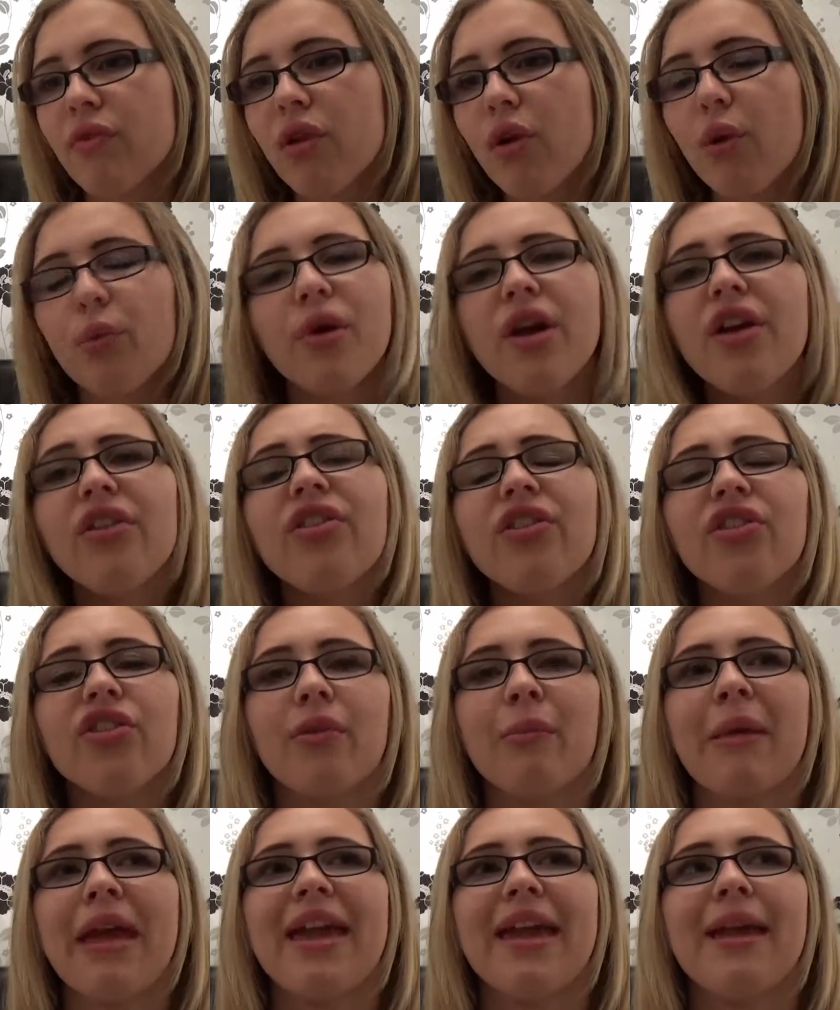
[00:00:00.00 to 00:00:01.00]
reason
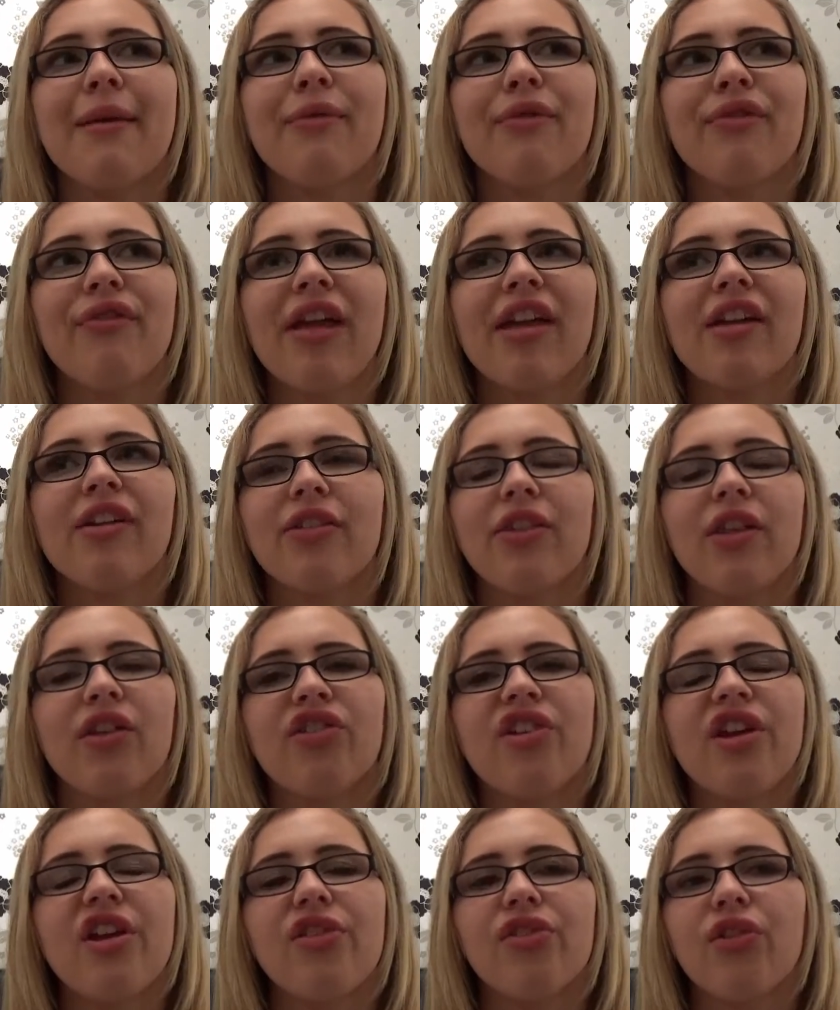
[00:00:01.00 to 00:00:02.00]
to make him think that
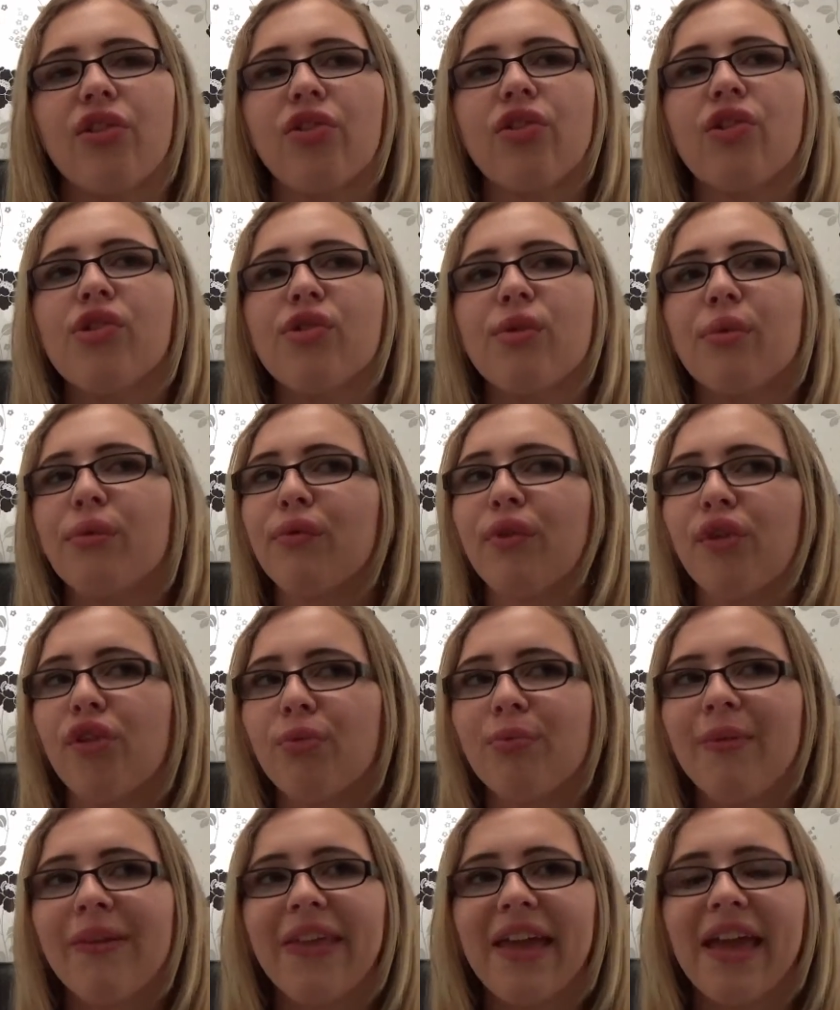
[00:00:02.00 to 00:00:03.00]
she's just using him for
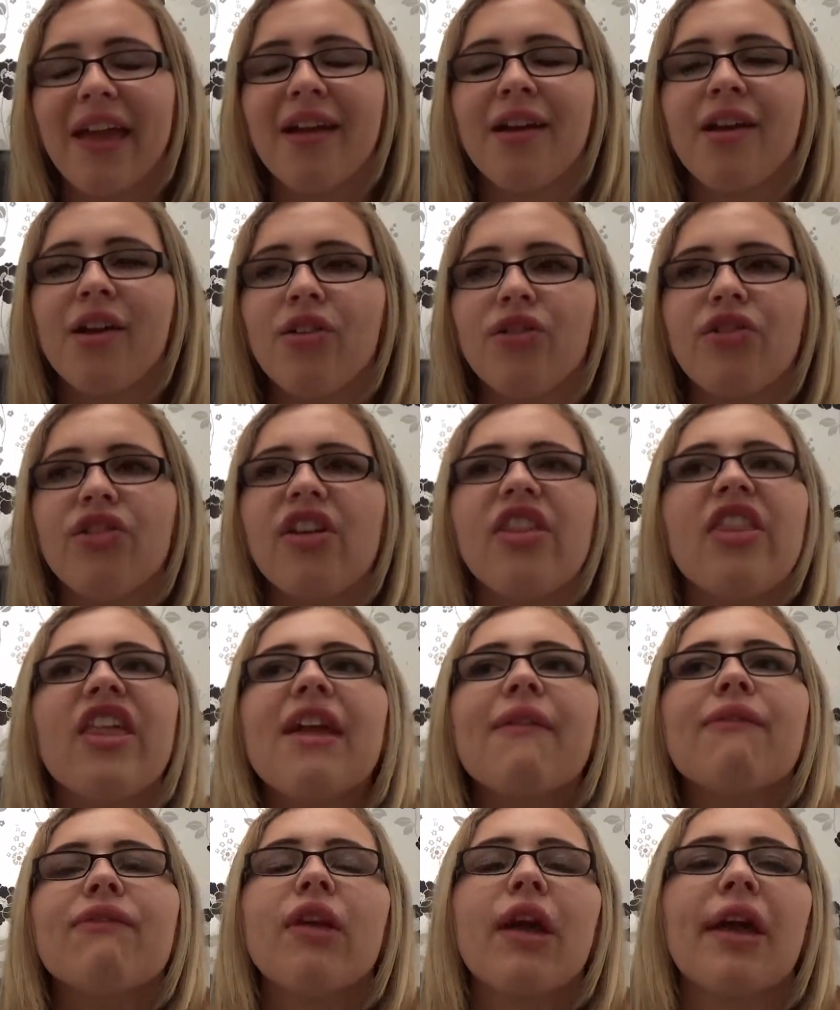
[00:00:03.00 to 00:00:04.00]
his money. She didn't
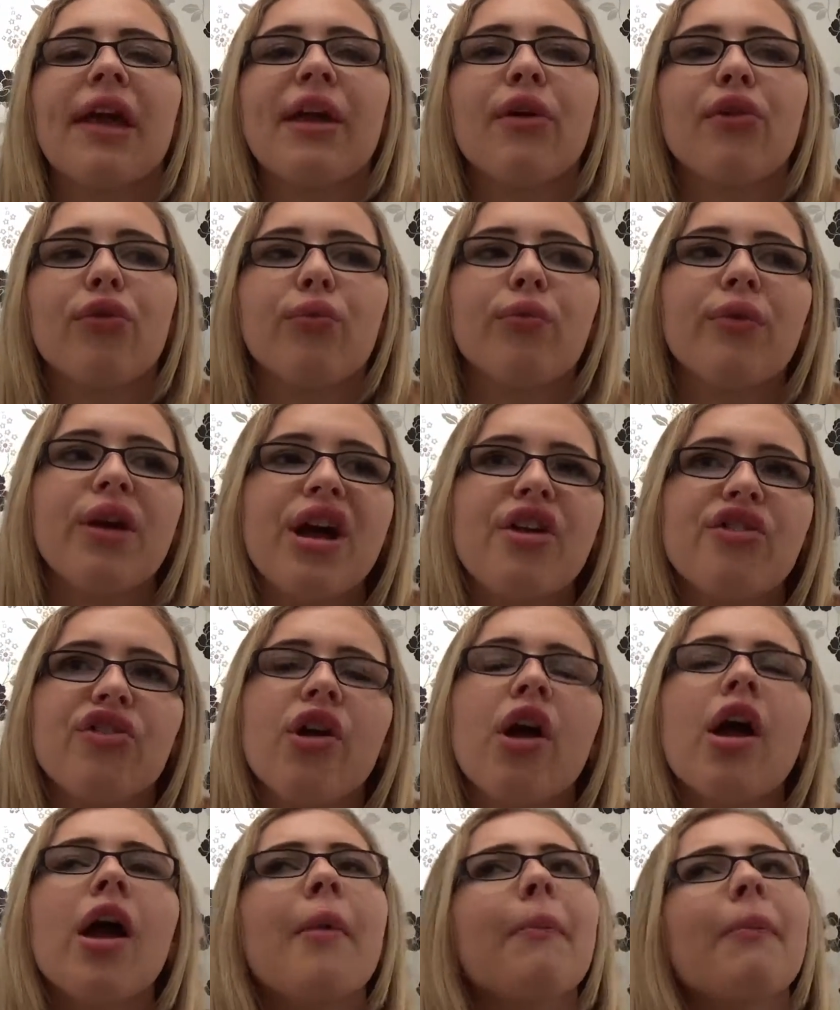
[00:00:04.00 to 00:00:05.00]
even know he was rich,
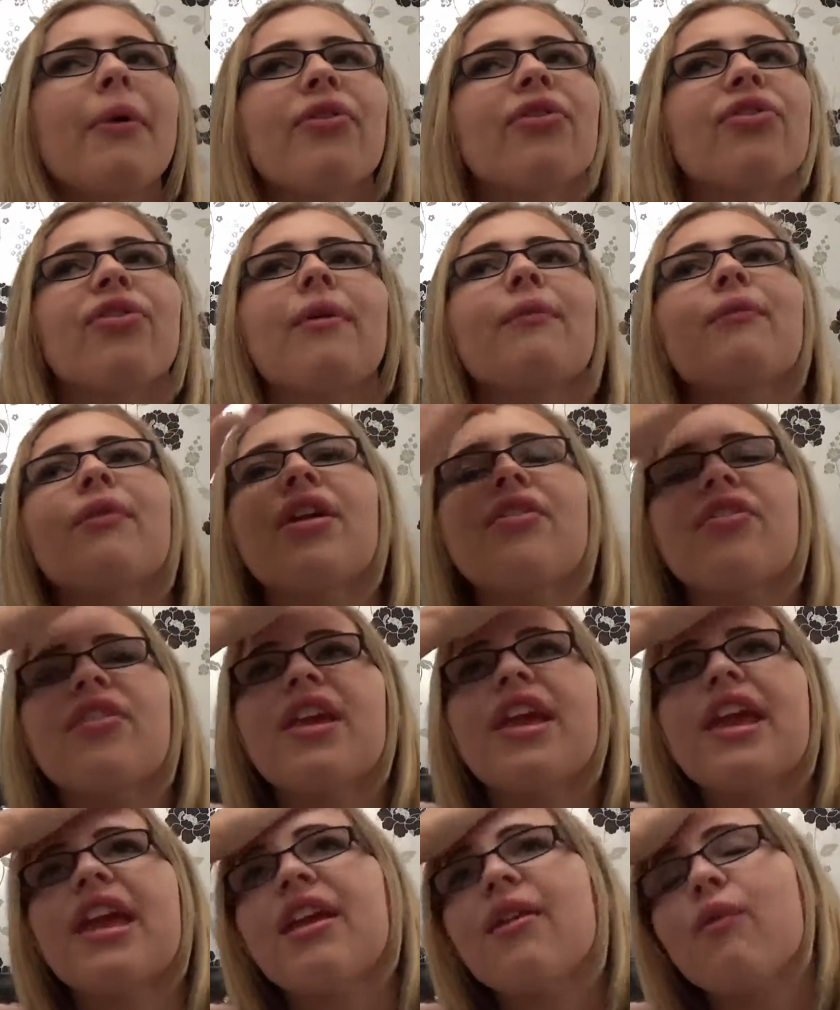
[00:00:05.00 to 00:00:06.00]
but some reason
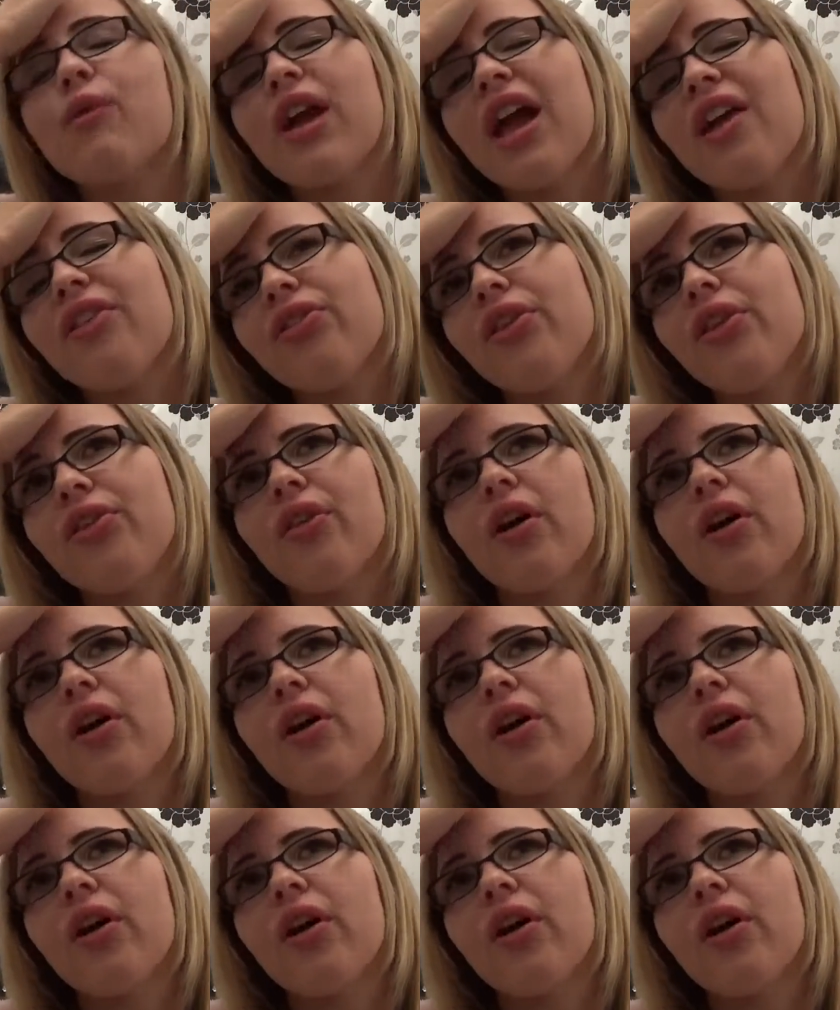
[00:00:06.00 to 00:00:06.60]
he gets this